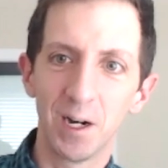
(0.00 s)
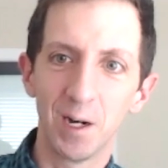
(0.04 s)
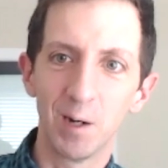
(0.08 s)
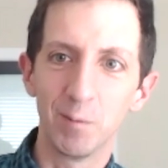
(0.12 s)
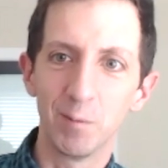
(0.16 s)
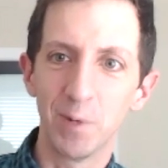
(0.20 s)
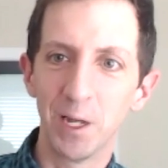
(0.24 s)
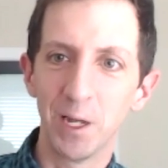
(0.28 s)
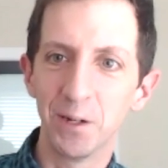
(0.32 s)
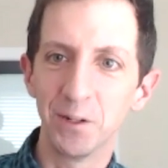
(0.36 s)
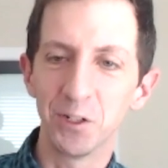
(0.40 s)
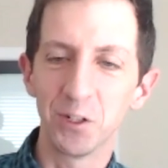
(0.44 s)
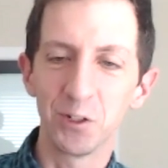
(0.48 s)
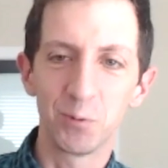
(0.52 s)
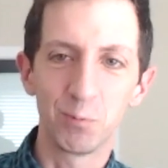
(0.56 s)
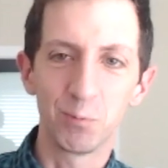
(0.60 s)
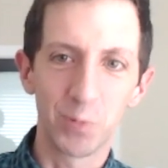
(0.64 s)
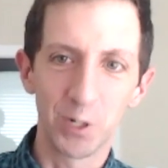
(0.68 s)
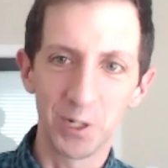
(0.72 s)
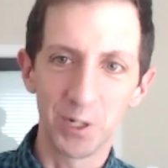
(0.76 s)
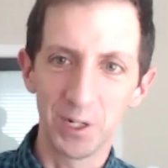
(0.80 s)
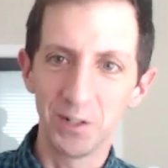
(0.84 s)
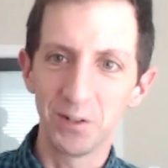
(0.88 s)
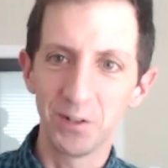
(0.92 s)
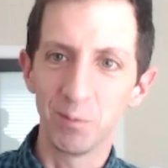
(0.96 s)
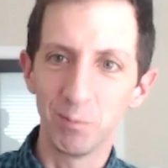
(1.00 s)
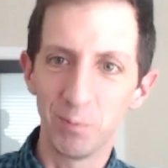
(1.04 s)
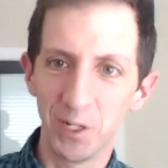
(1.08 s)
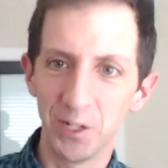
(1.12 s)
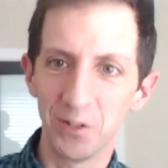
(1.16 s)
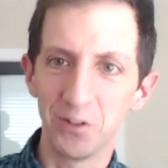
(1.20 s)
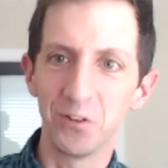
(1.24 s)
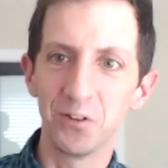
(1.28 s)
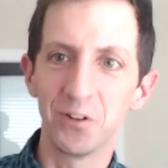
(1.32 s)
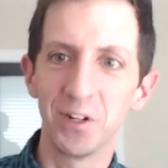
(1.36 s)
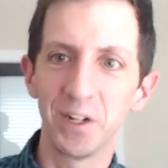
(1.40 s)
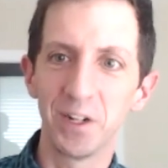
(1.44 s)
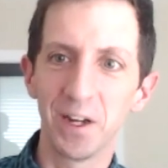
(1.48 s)
and just putting some
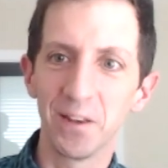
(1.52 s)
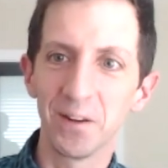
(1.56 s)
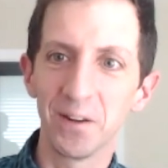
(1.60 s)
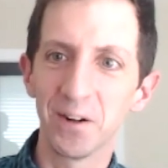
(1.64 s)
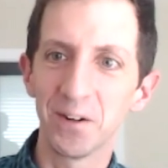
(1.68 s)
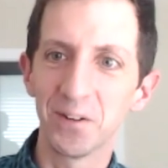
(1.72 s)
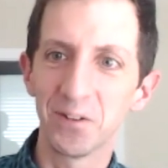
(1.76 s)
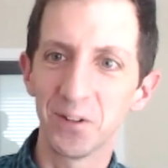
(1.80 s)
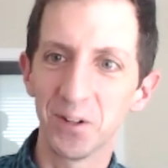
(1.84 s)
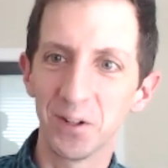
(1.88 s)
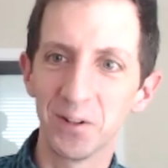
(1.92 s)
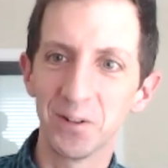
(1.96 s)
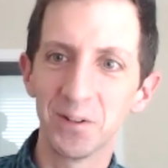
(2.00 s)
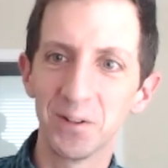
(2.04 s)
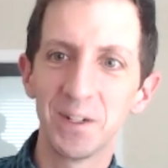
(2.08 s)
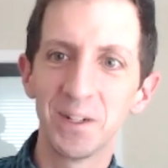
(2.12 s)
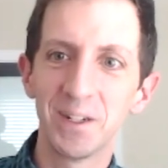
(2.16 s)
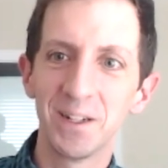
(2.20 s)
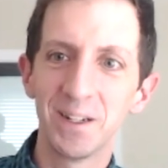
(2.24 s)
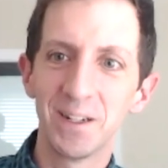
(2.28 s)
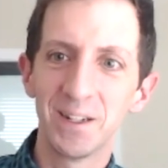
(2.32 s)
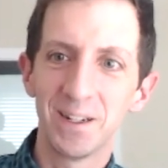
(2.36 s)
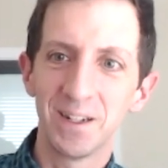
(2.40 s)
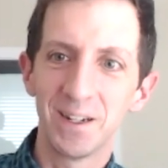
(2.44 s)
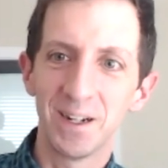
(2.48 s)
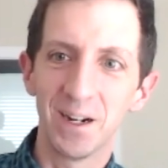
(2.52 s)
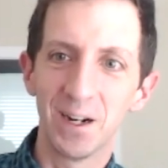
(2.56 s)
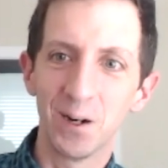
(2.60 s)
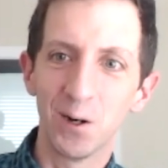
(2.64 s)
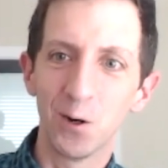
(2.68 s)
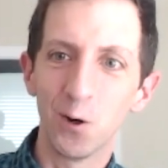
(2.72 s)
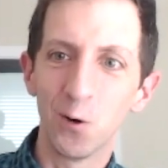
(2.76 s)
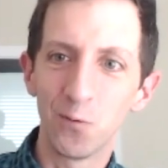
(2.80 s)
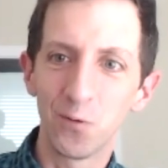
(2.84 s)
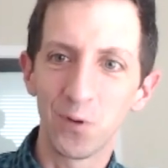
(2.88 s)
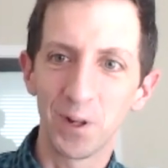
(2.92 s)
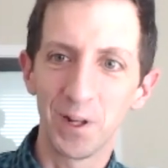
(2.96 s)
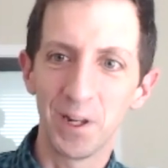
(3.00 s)
pieces together. So
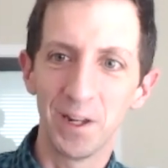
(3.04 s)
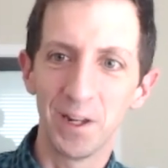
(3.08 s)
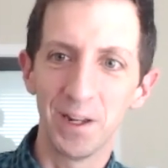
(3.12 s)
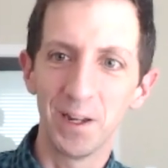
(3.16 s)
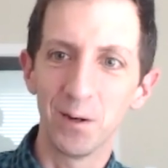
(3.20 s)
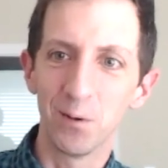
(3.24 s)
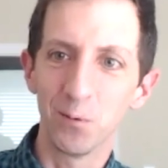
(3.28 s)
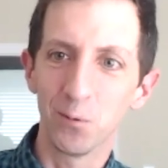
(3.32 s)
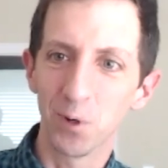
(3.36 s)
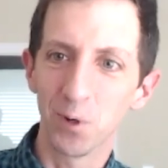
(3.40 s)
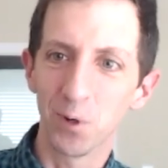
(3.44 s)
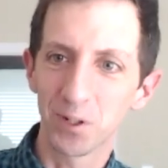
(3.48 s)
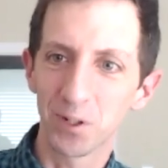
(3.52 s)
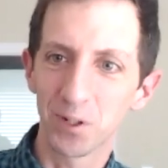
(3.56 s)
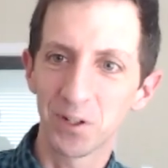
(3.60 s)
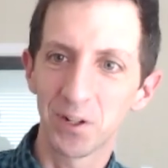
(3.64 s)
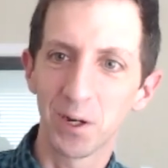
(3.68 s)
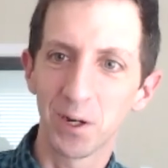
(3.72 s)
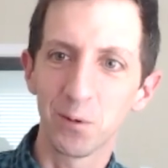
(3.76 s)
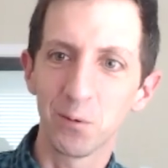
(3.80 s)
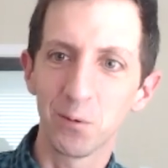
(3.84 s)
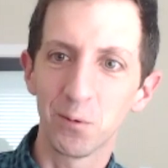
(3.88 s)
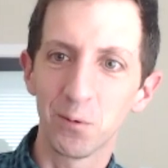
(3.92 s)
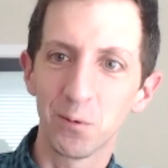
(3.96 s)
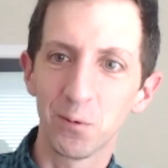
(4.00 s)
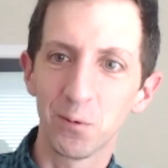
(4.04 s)
hopefully it worked out well.